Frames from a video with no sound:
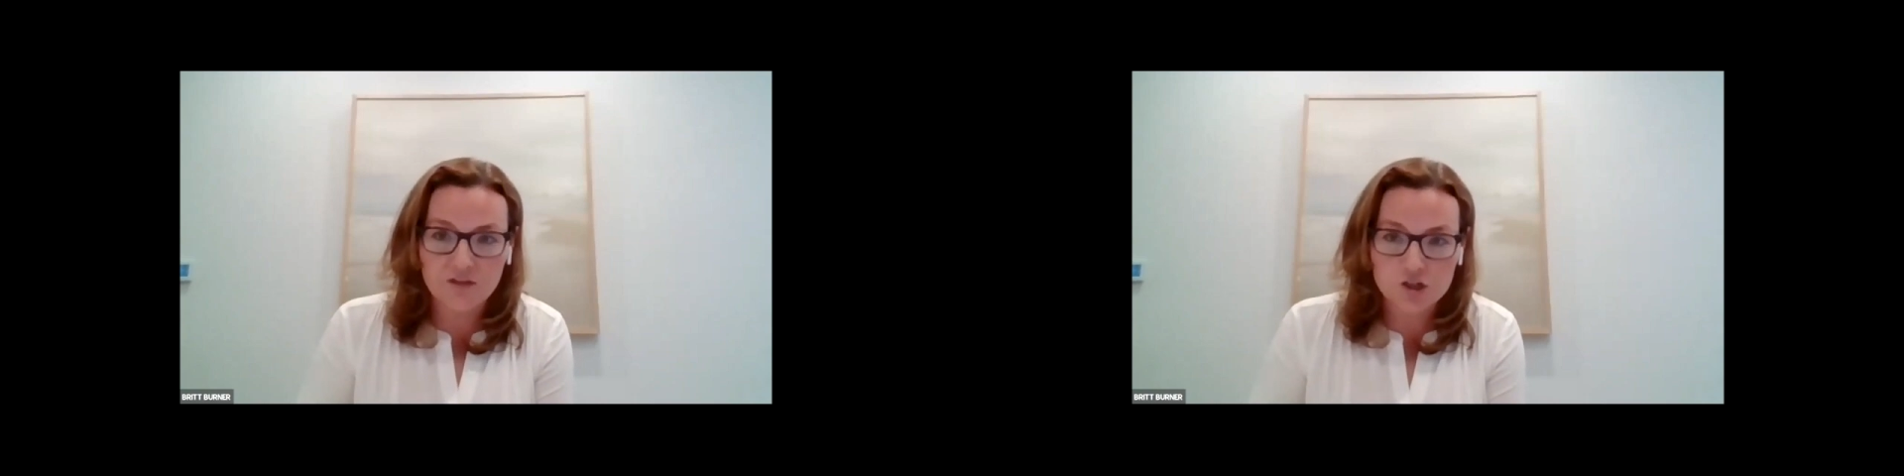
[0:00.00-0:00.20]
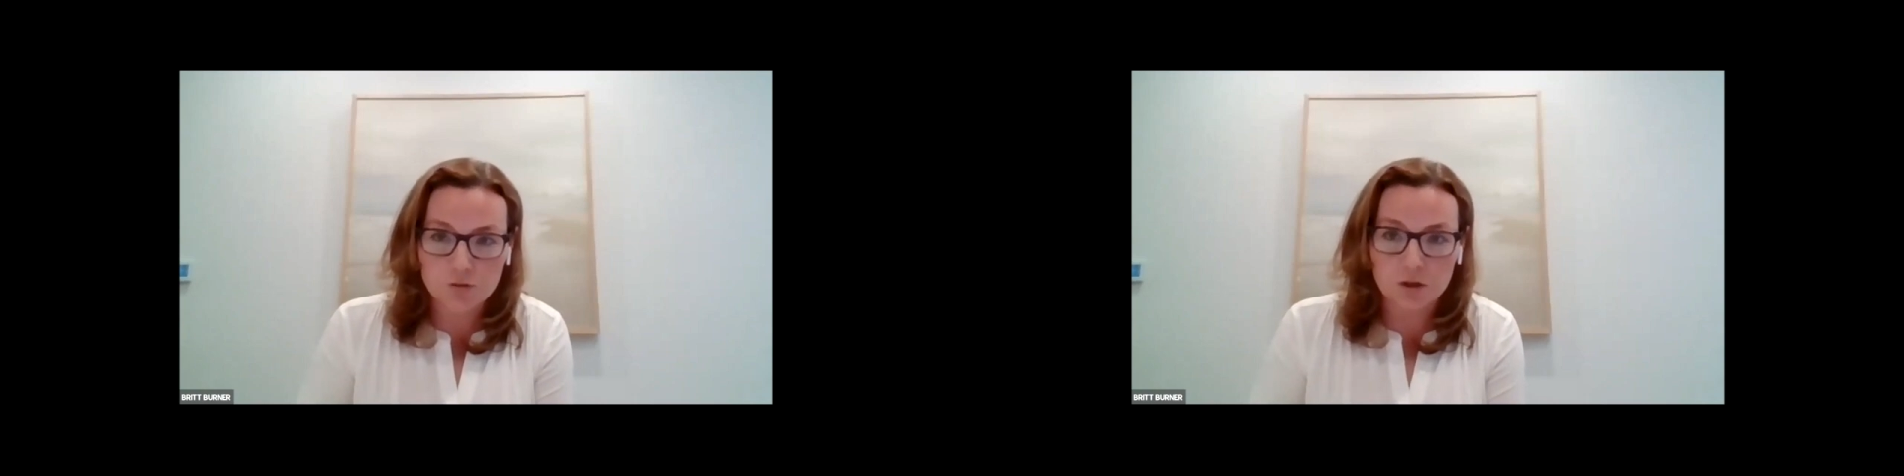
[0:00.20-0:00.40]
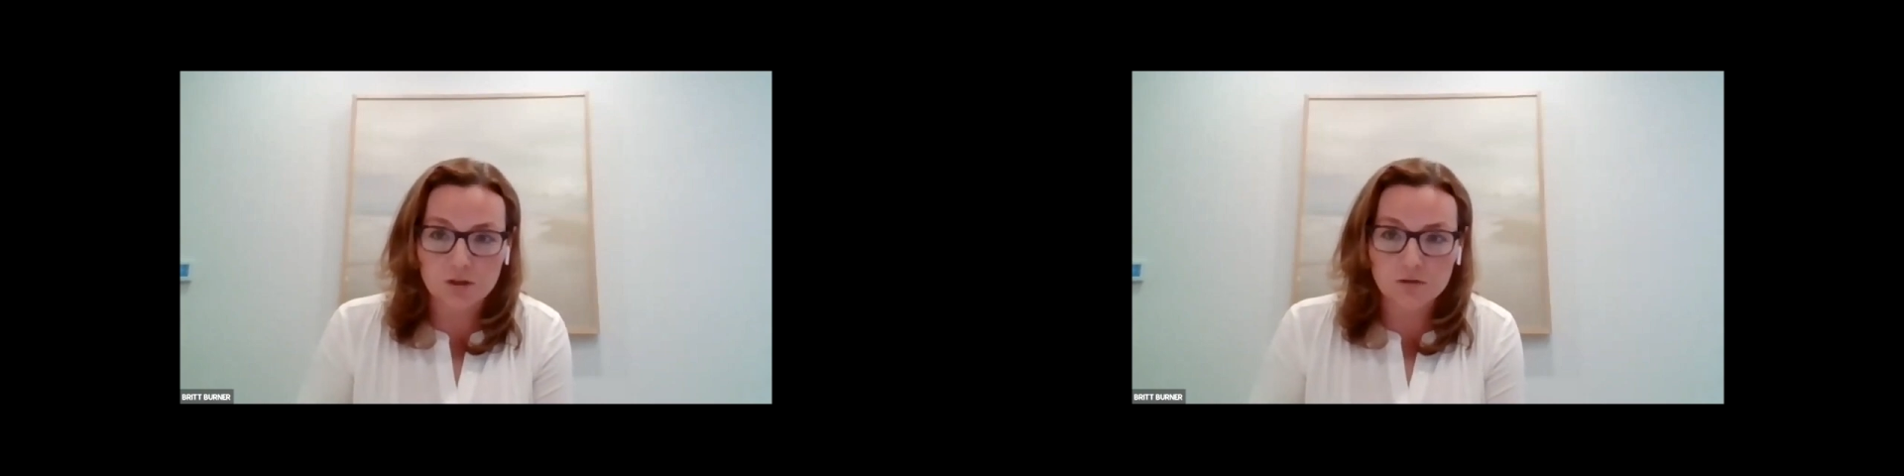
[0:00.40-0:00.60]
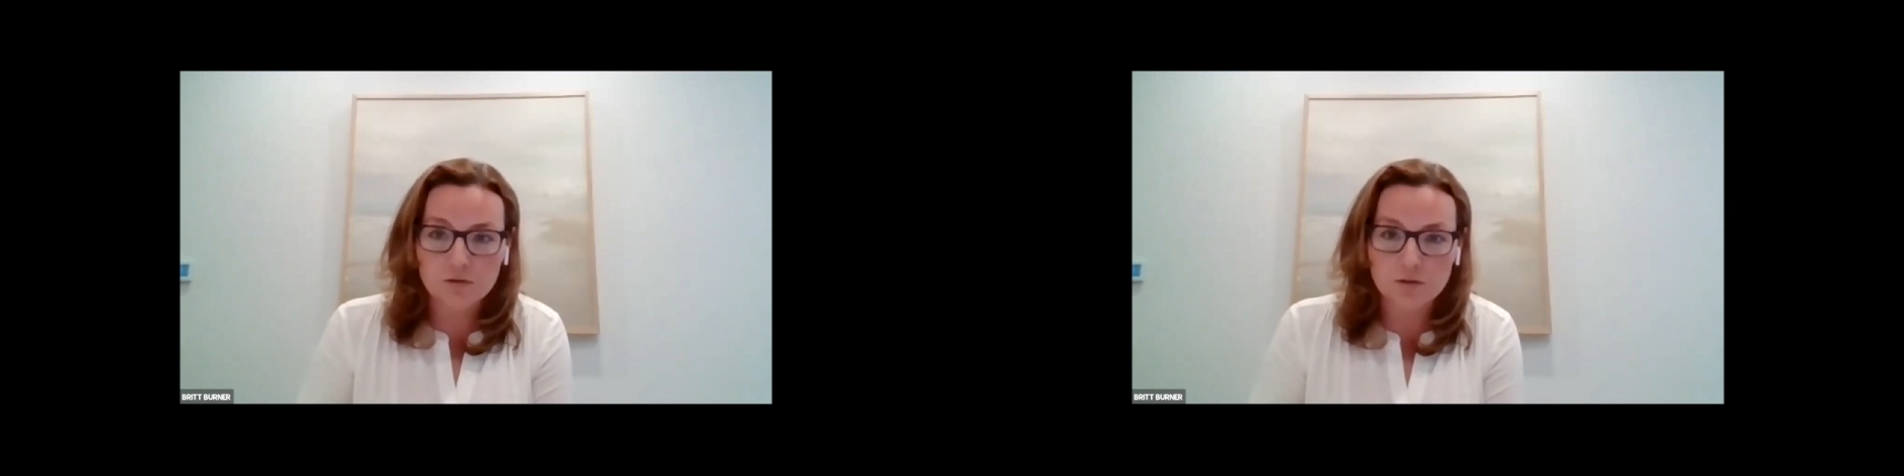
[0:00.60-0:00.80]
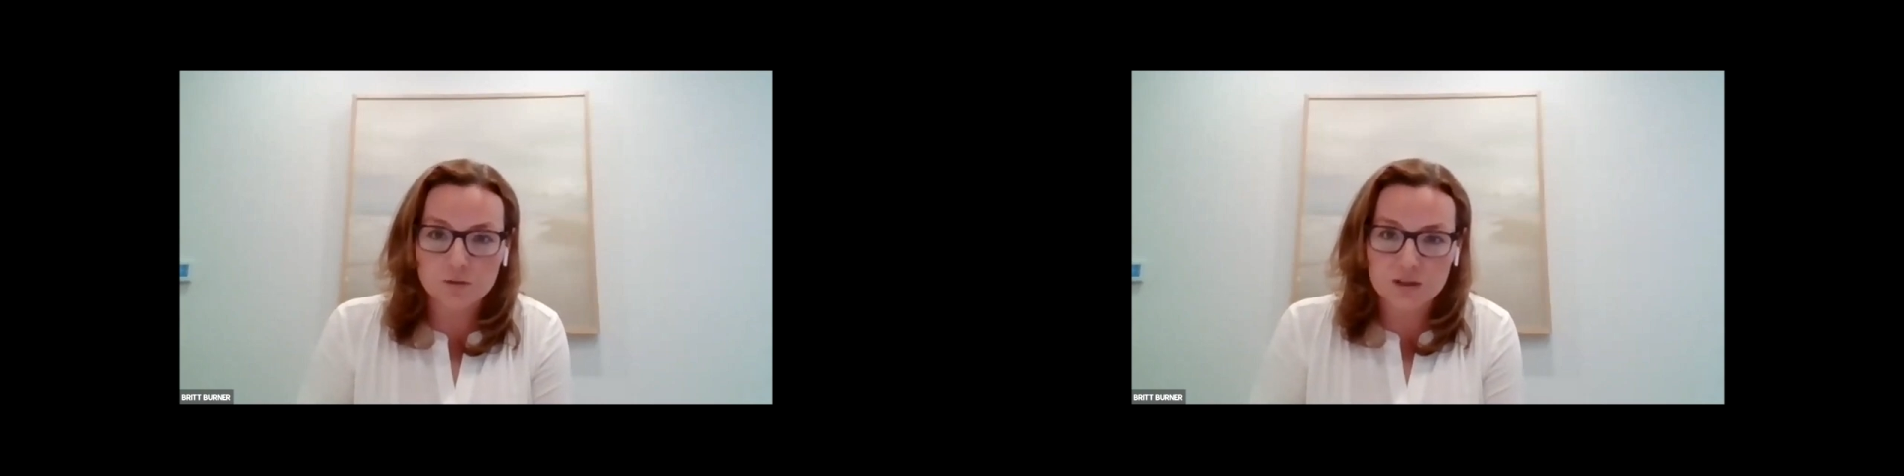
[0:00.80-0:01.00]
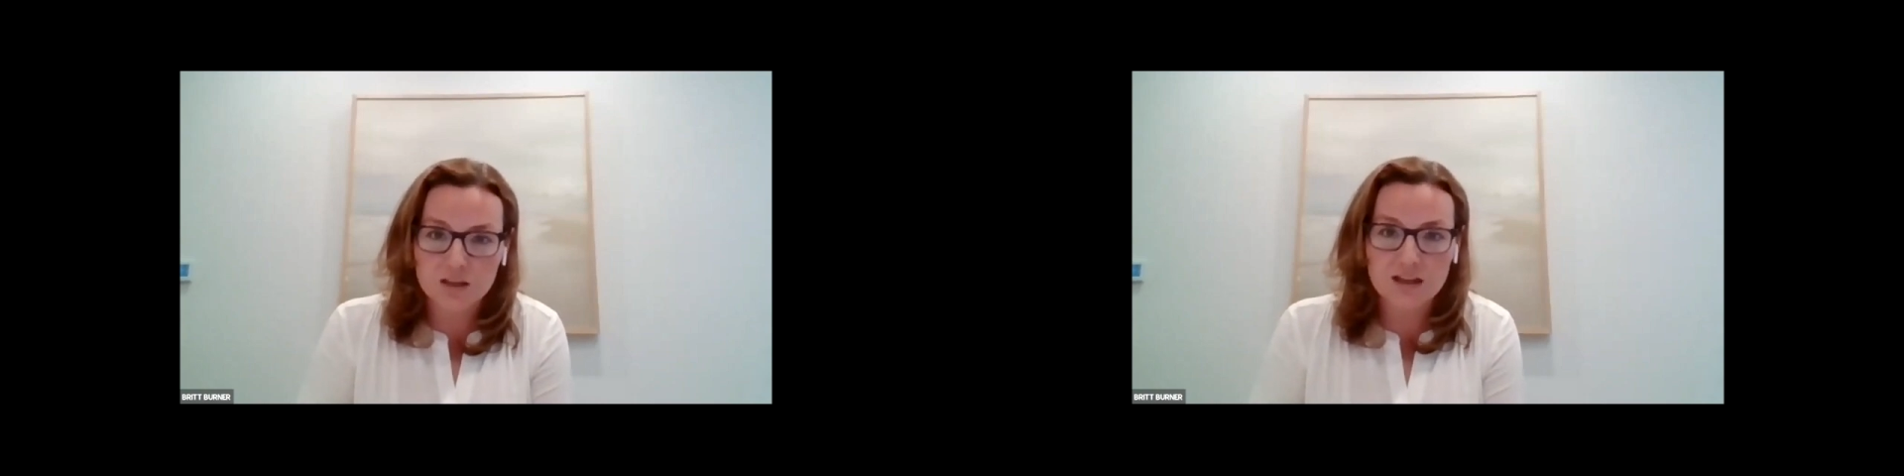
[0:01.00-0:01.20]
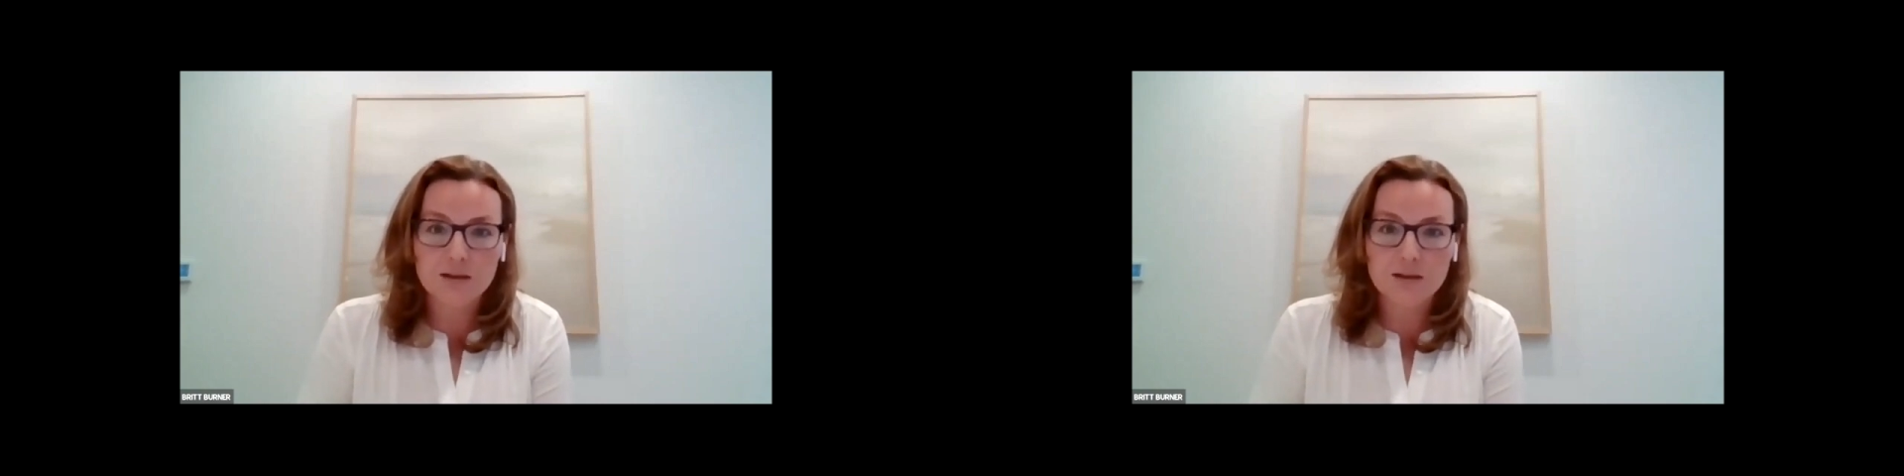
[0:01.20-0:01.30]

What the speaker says: the individual